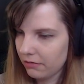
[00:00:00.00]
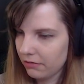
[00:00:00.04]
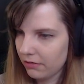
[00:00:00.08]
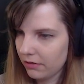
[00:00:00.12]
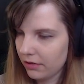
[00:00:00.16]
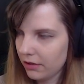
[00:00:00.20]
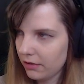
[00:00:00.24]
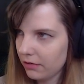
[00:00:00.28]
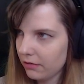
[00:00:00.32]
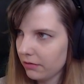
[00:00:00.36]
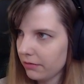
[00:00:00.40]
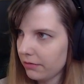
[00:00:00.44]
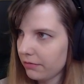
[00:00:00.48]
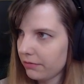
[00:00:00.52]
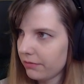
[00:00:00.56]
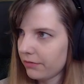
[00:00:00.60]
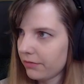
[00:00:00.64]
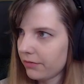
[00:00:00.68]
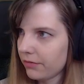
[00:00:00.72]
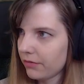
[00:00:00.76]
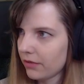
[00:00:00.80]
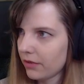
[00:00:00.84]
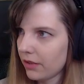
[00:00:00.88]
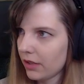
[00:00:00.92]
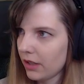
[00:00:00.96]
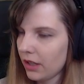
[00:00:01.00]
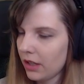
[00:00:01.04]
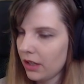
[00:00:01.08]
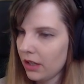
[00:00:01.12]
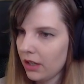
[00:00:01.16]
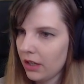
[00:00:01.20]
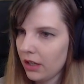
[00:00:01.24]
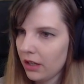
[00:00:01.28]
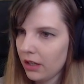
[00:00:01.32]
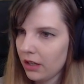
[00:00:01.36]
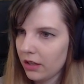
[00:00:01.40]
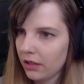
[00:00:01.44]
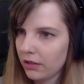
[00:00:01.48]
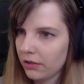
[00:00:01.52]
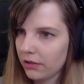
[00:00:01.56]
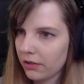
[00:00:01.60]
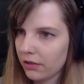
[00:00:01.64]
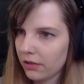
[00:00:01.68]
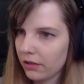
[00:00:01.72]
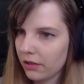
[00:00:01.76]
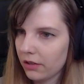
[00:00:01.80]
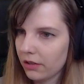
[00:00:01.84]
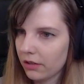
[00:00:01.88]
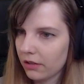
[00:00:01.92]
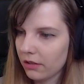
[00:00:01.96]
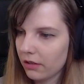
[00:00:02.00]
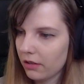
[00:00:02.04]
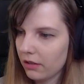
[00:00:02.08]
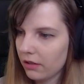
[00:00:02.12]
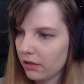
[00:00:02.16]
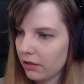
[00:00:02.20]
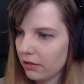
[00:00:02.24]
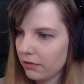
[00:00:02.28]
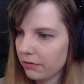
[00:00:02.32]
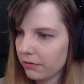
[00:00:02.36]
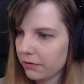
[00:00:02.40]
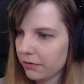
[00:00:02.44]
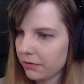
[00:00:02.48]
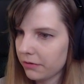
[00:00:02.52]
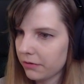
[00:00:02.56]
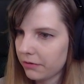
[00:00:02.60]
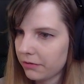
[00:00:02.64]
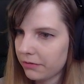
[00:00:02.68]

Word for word: No. Turn off.